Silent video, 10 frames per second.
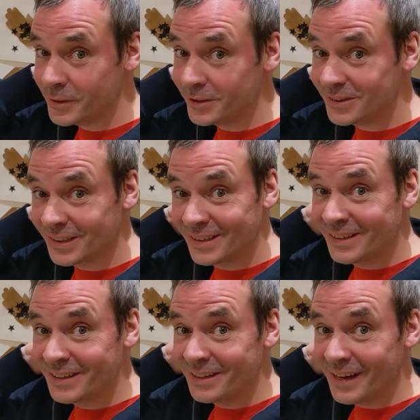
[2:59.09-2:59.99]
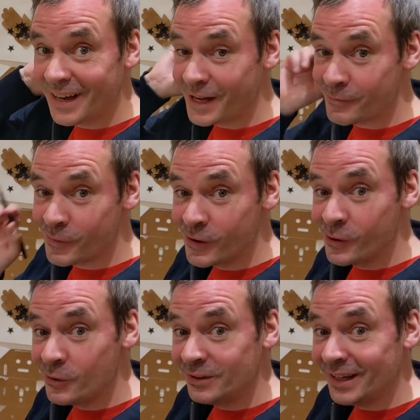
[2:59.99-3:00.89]
because
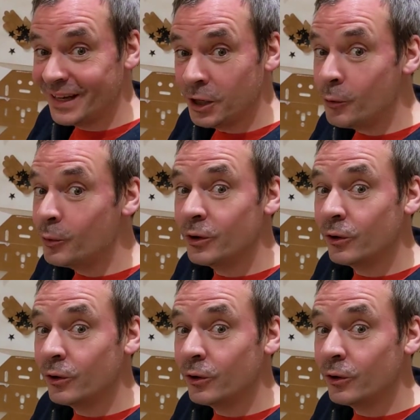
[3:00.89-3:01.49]
yeah, no one